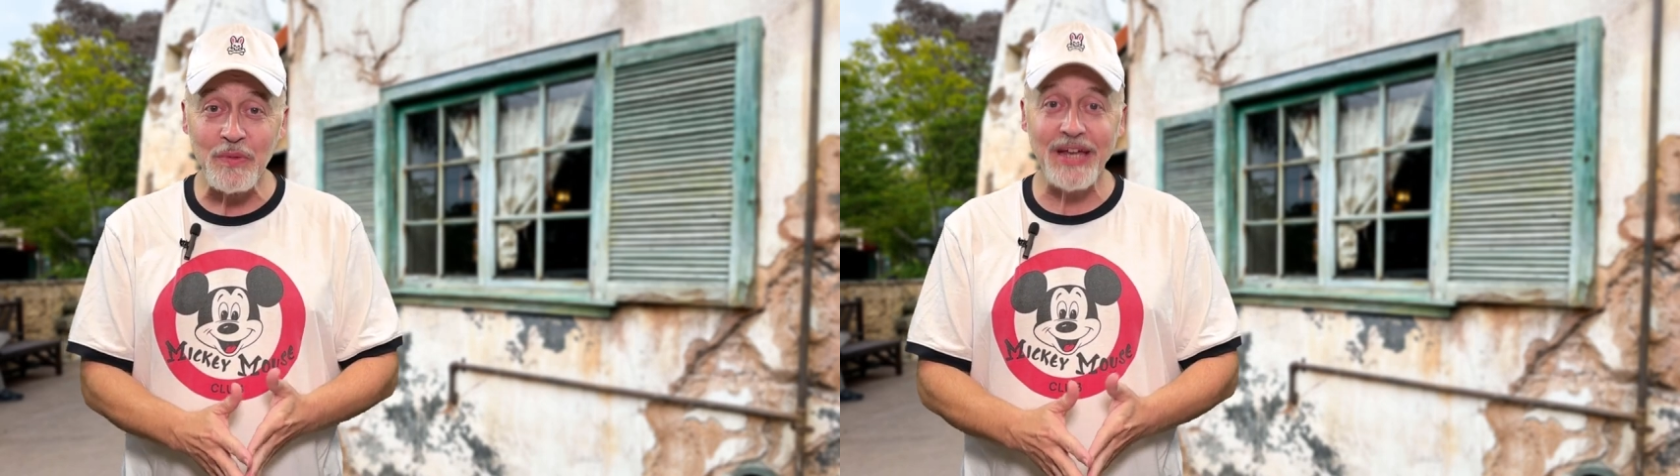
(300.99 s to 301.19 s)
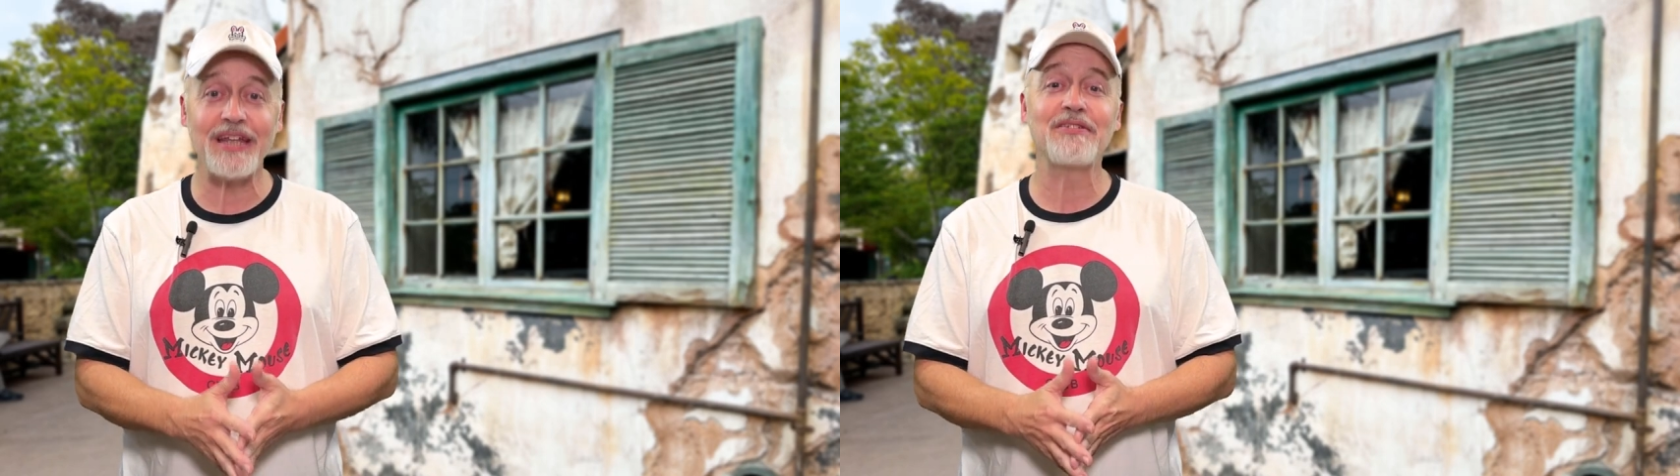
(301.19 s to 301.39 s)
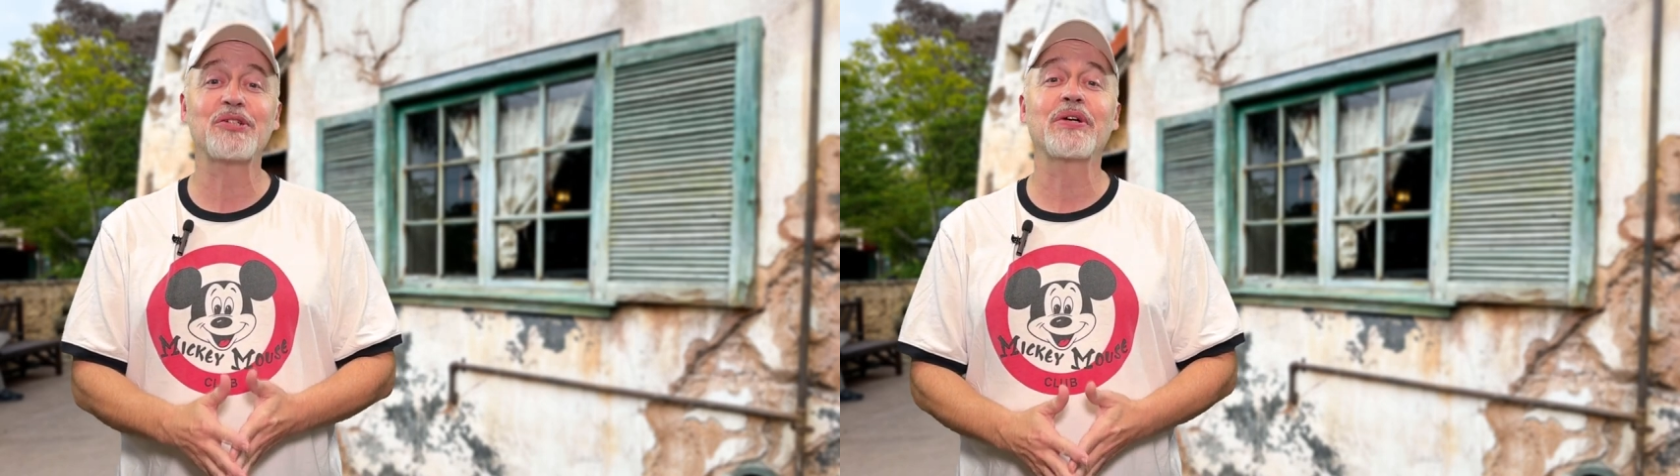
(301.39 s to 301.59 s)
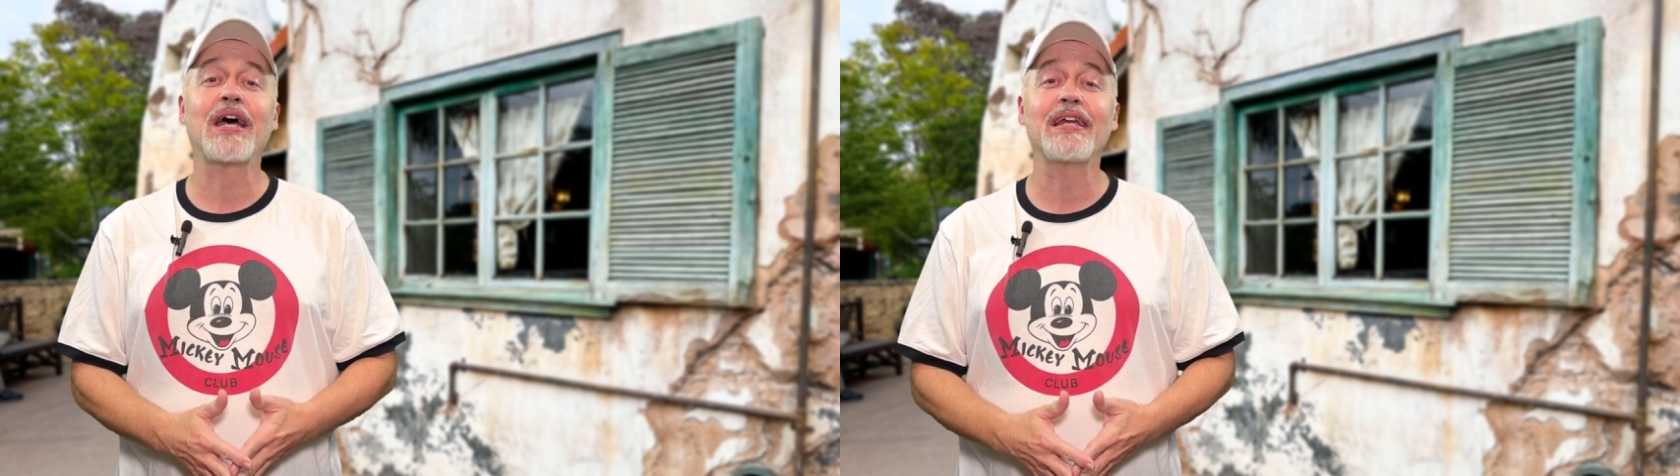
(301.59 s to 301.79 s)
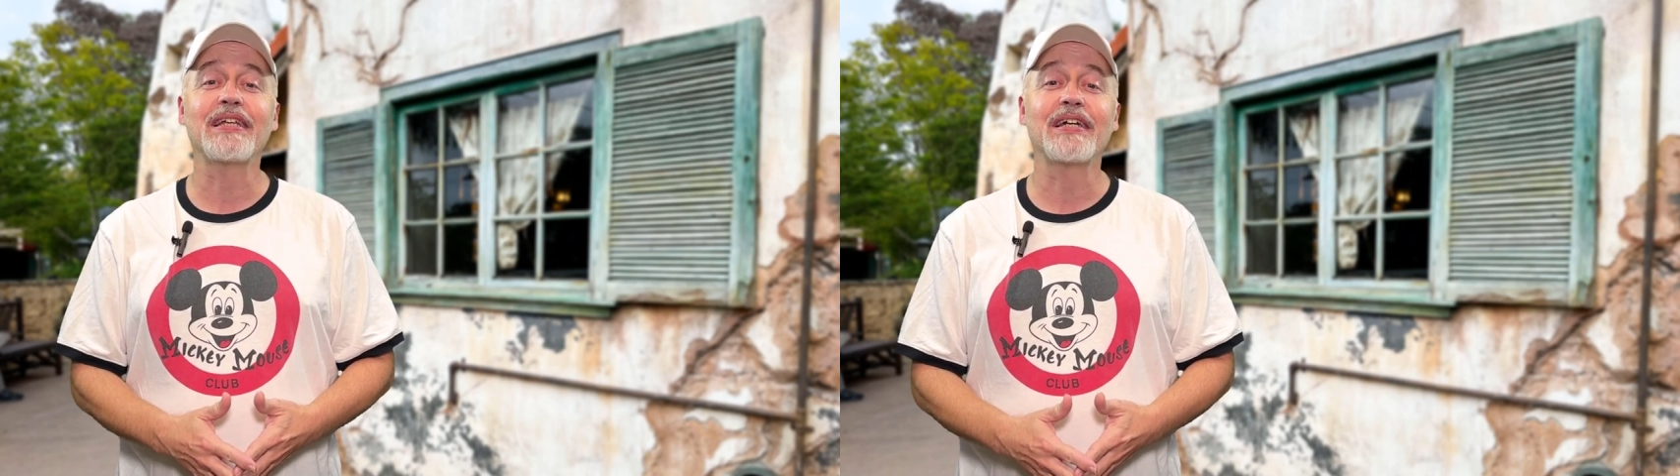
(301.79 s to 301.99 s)
that gives you an
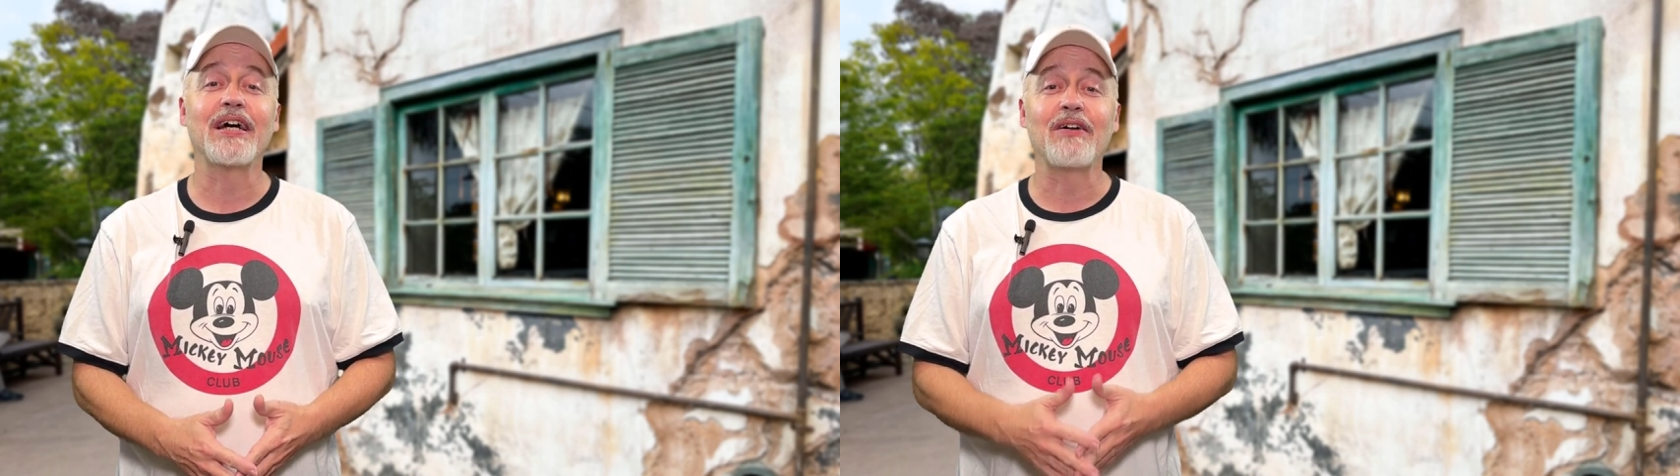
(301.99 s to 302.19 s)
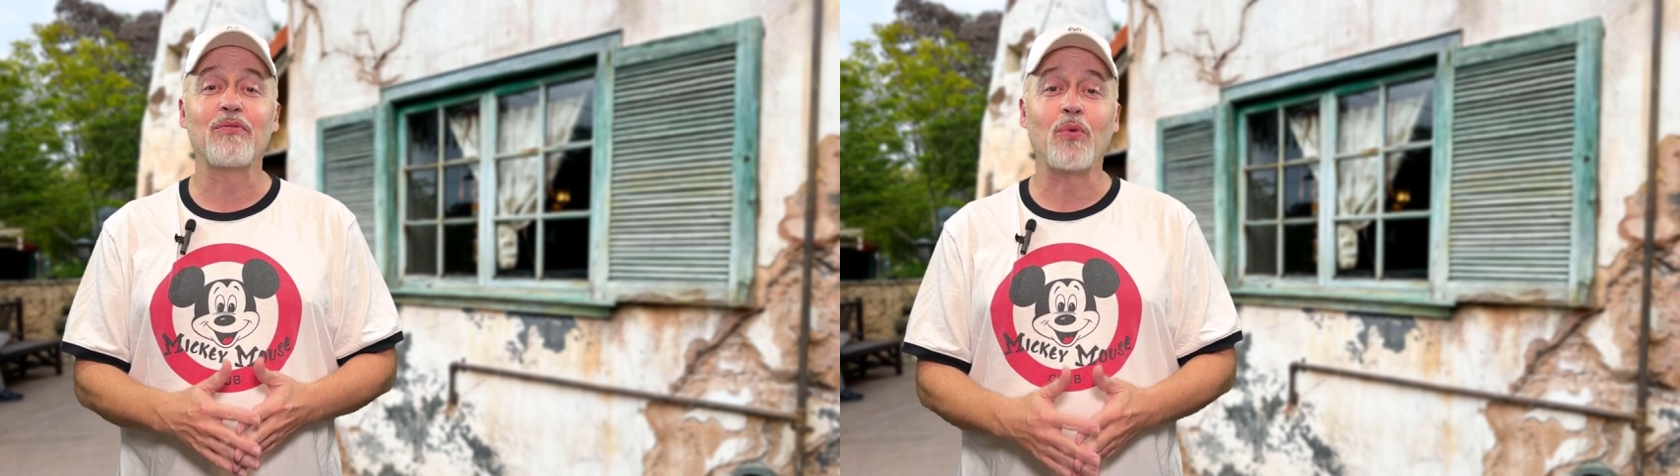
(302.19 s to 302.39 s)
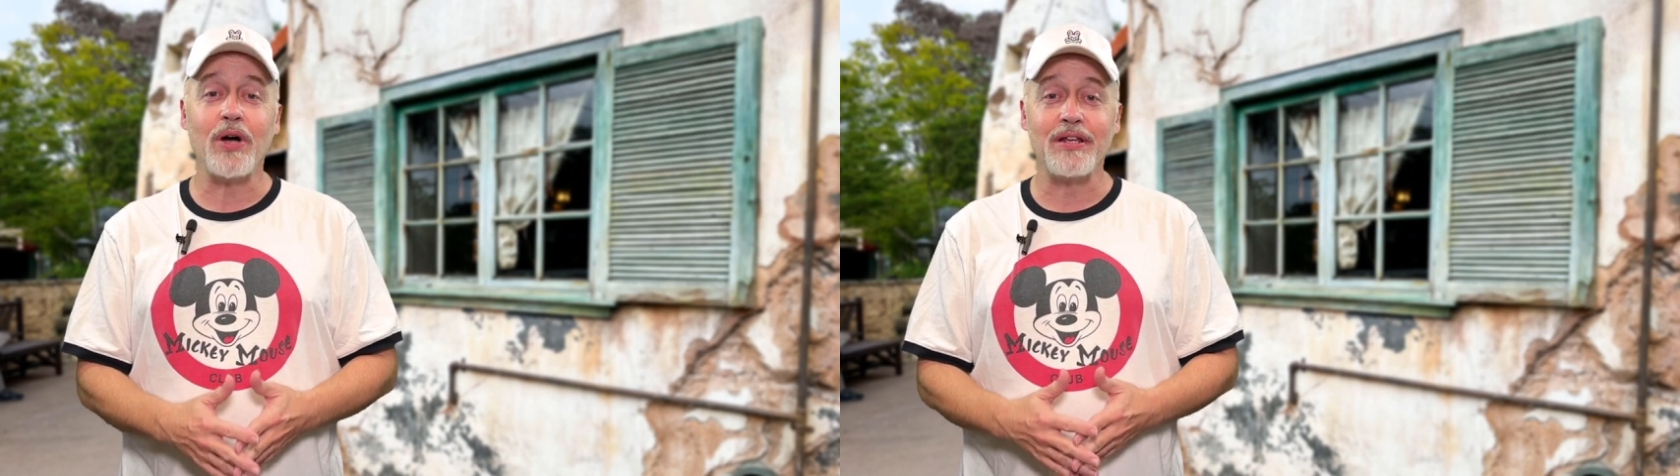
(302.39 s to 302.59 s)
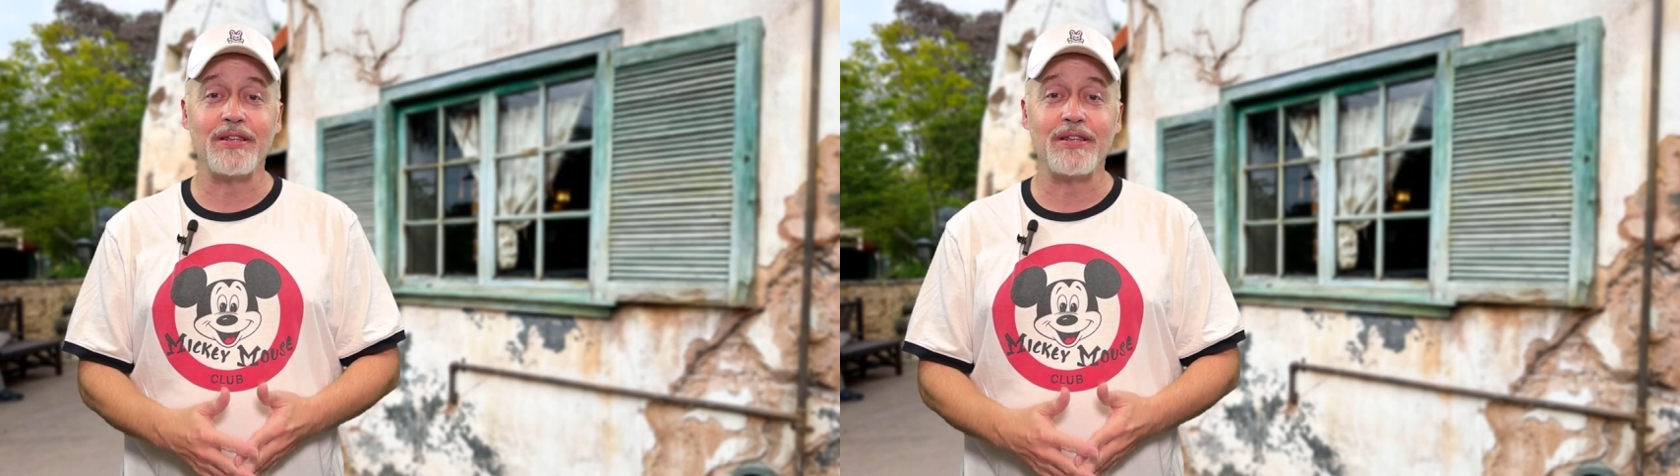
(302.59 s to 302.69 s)
idea of what